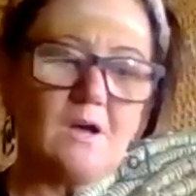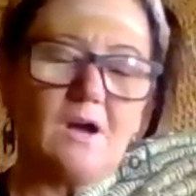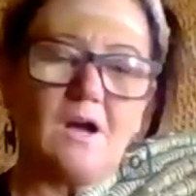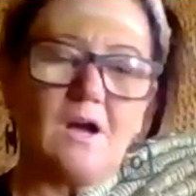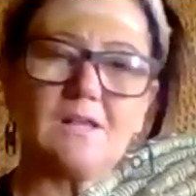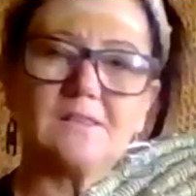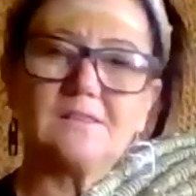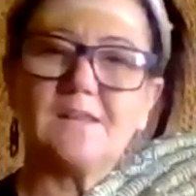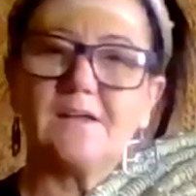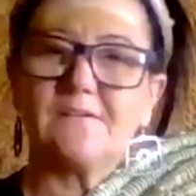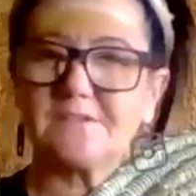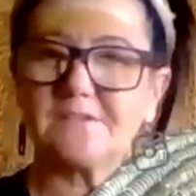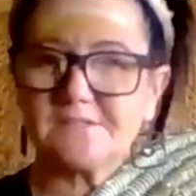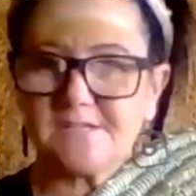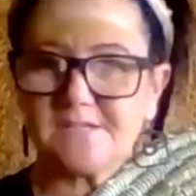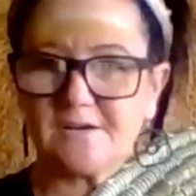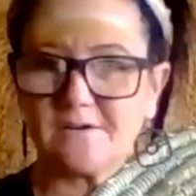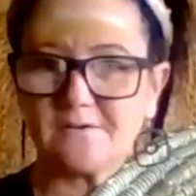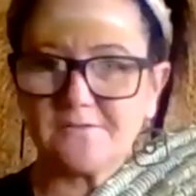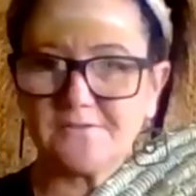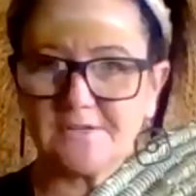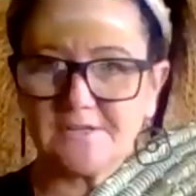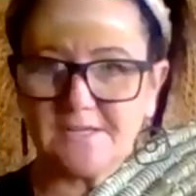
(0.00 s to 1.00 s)
I love to
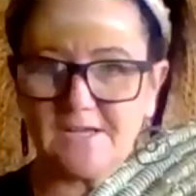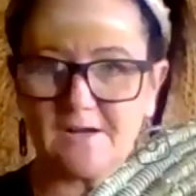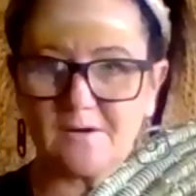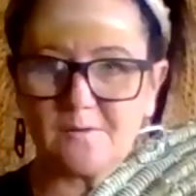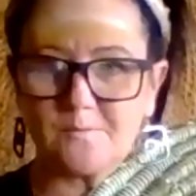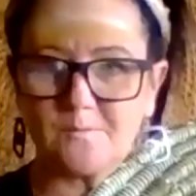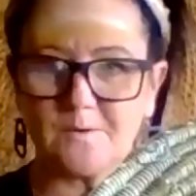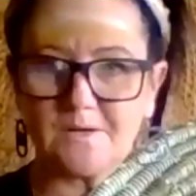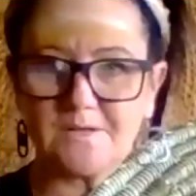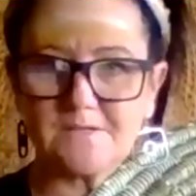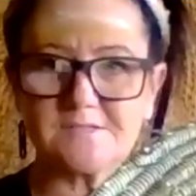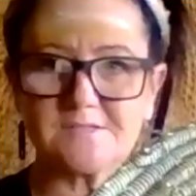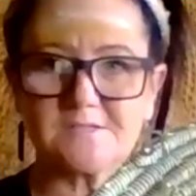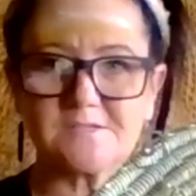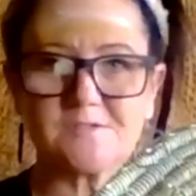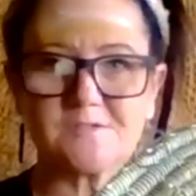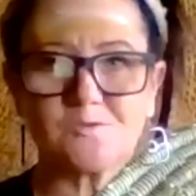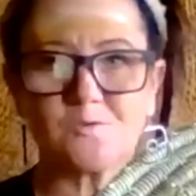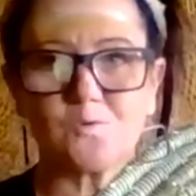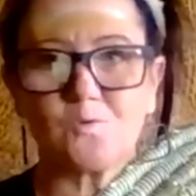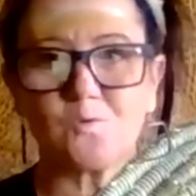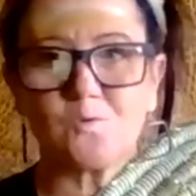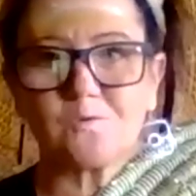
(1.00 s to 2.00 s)
tell the young ones
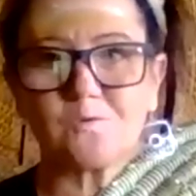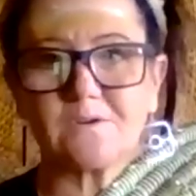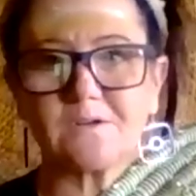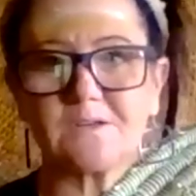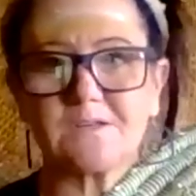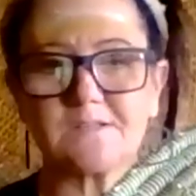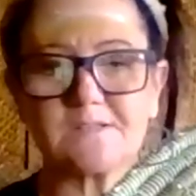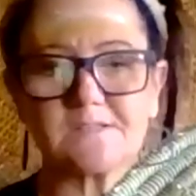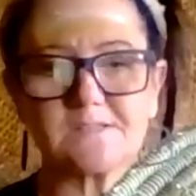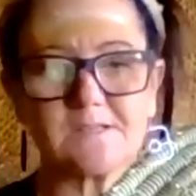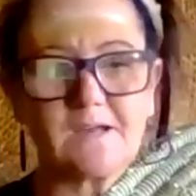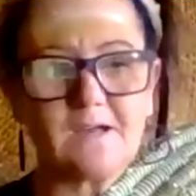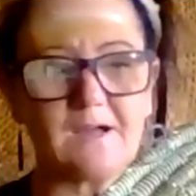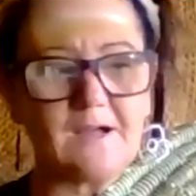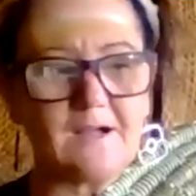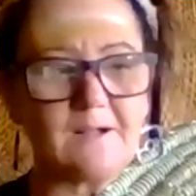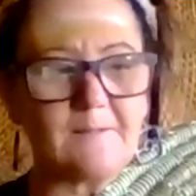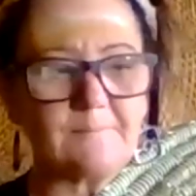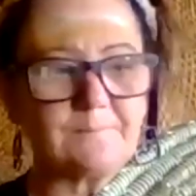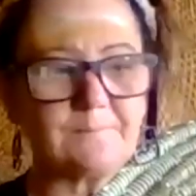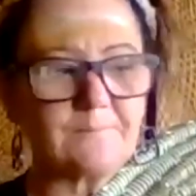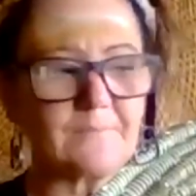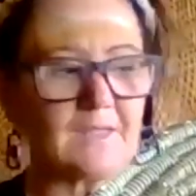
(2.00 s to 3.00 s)
stories
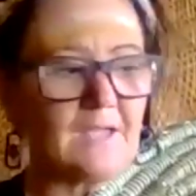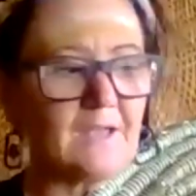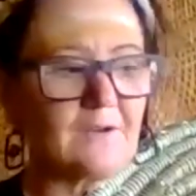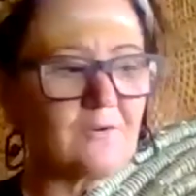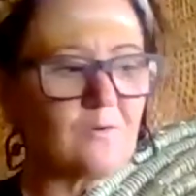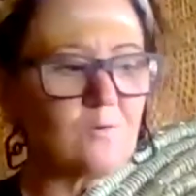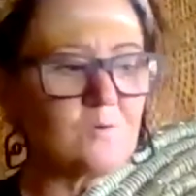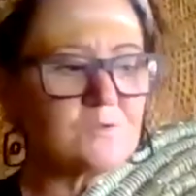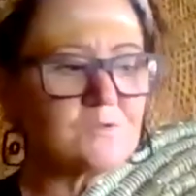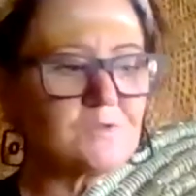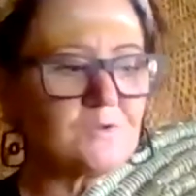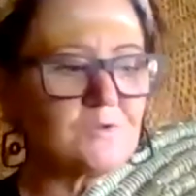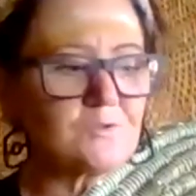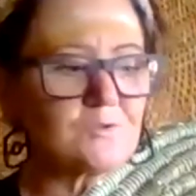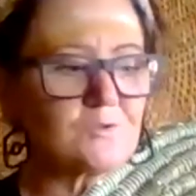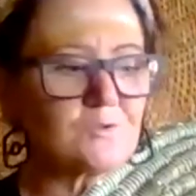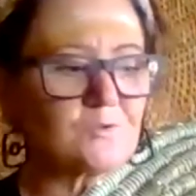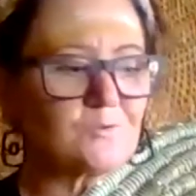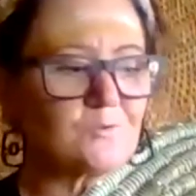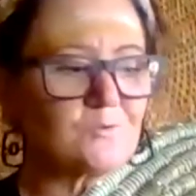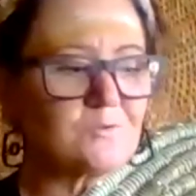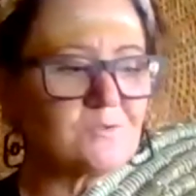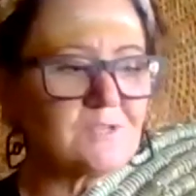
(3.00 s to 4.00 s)
um, and also
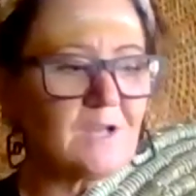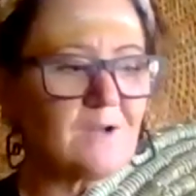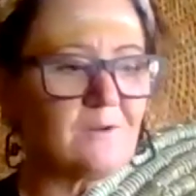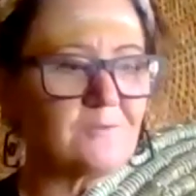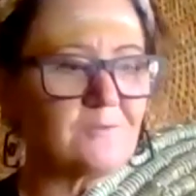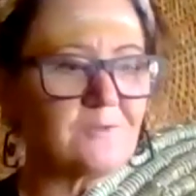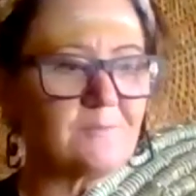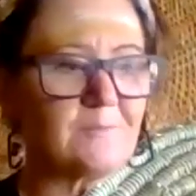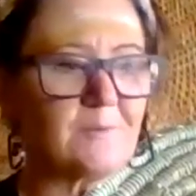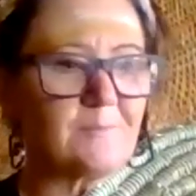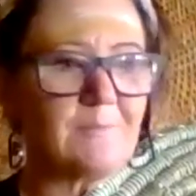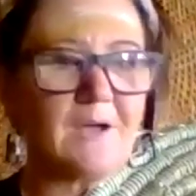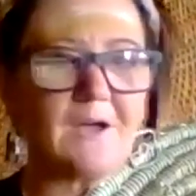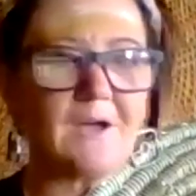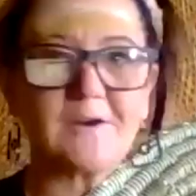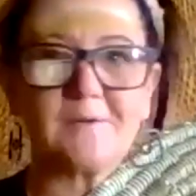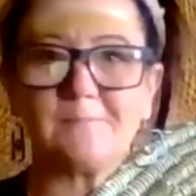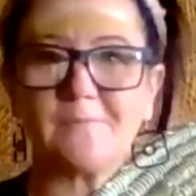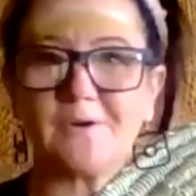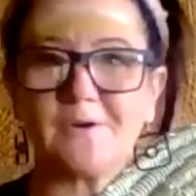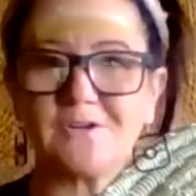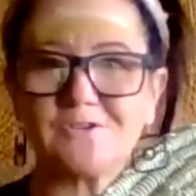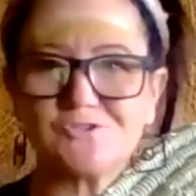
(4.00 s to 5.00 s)
to tell them a part
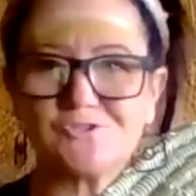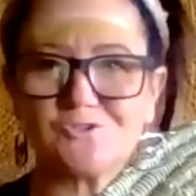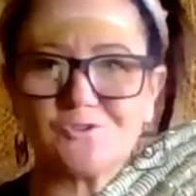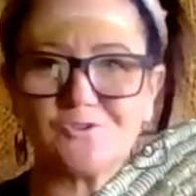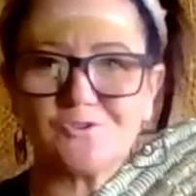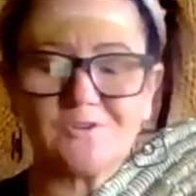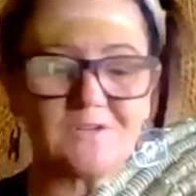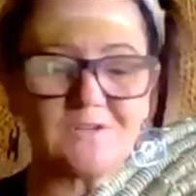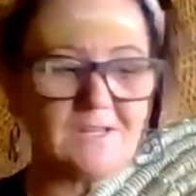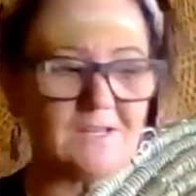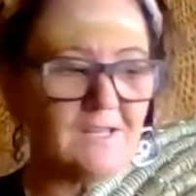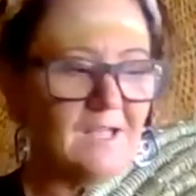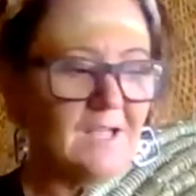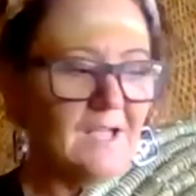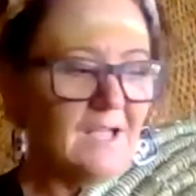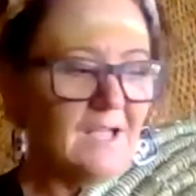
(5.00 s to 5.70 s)
of my journey